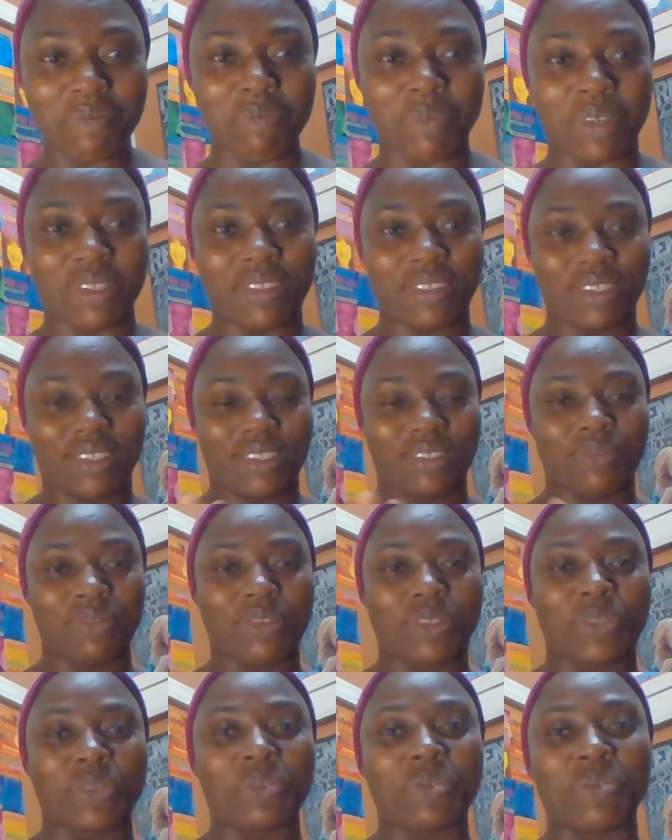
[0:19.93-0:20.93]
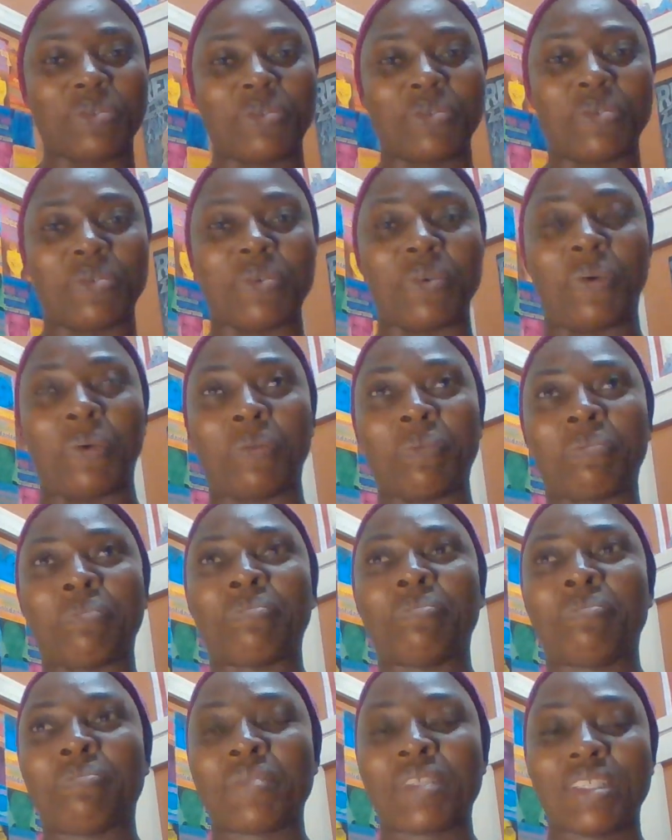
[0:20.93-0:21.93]
but to
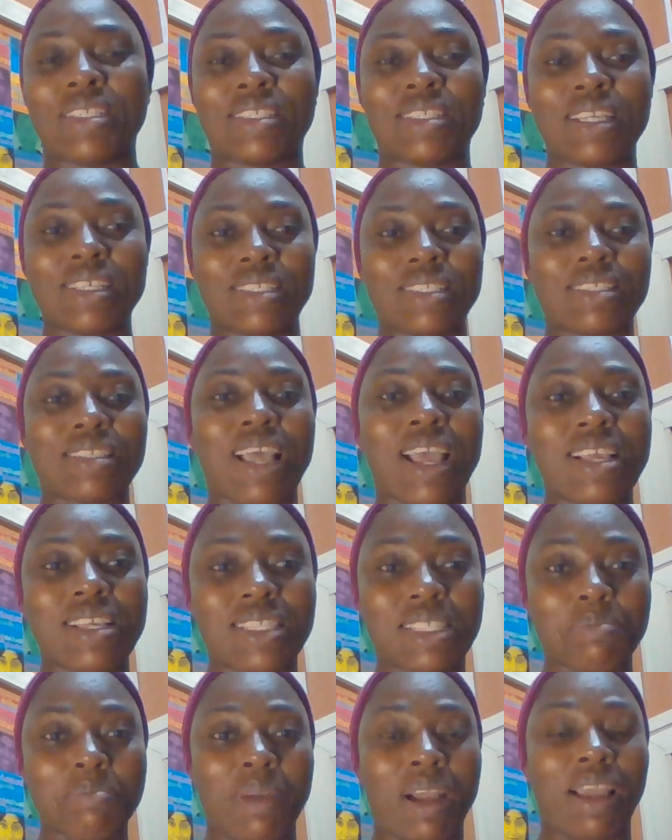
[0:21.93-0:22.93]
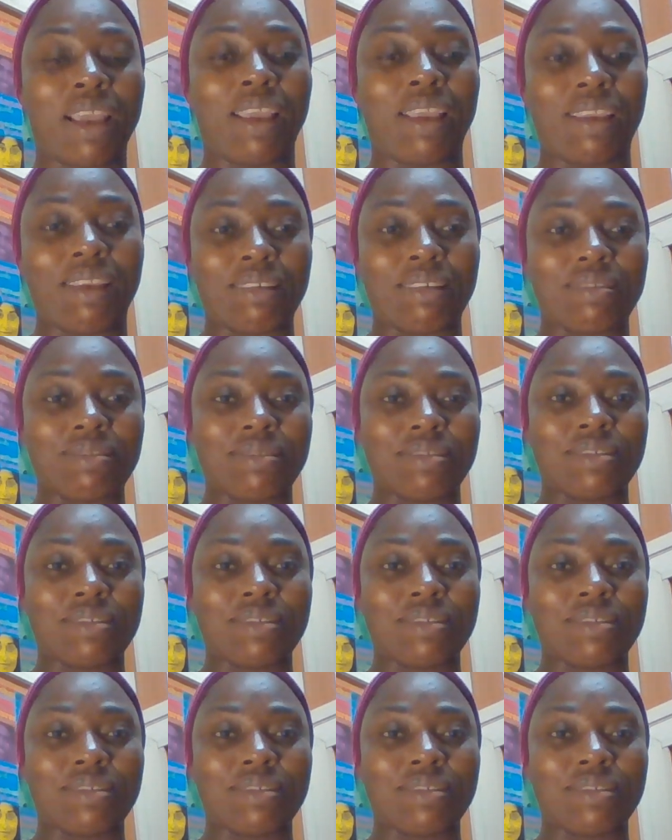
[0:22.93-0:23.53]
sensitize my